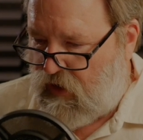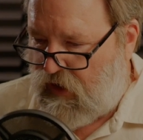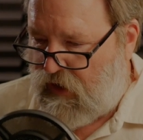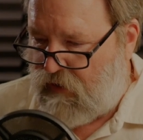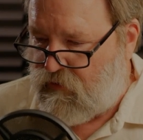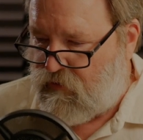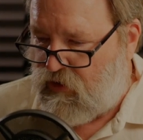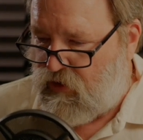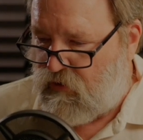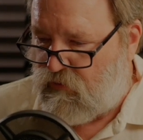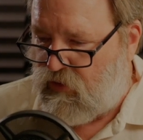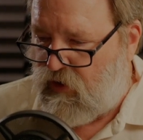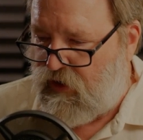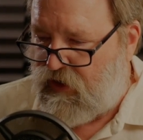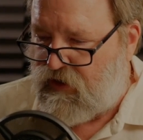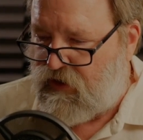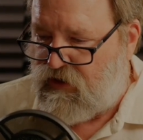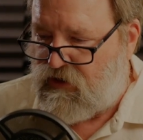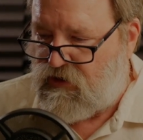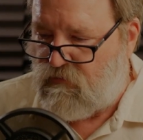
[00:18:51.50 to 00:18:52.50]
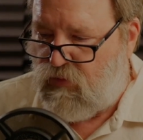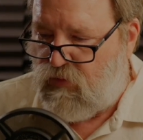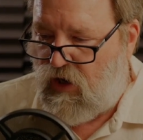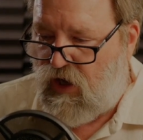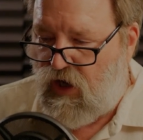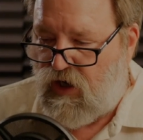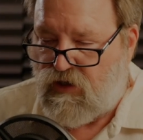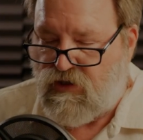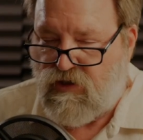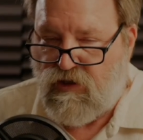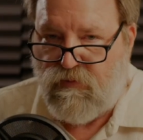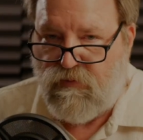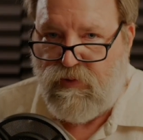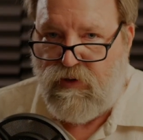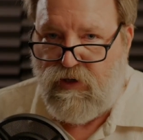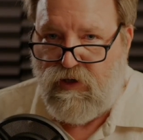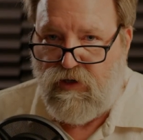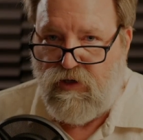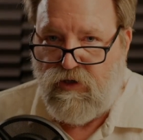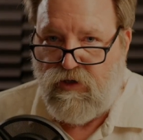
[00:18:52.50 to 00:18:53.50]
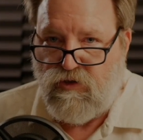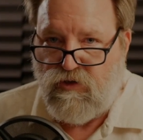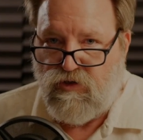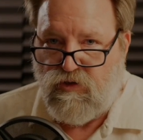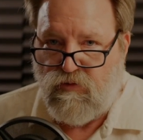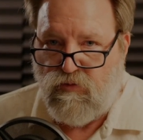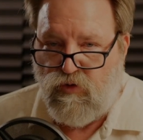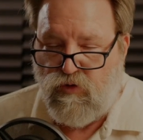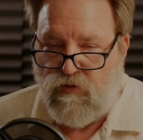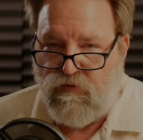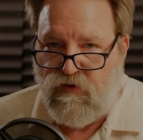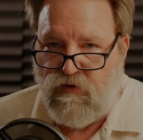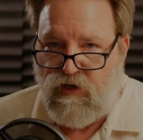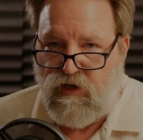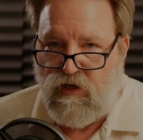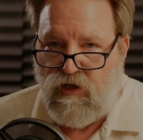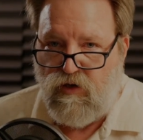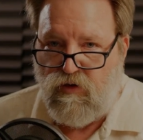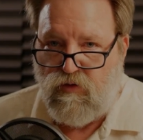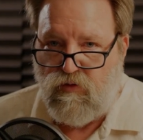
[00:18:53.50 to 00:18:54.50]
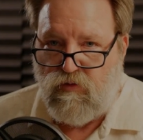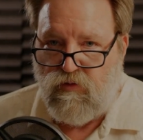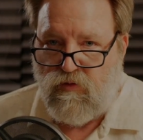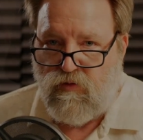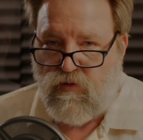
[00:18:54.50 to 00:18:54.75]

I'm going to bring these blocks up here and do some more video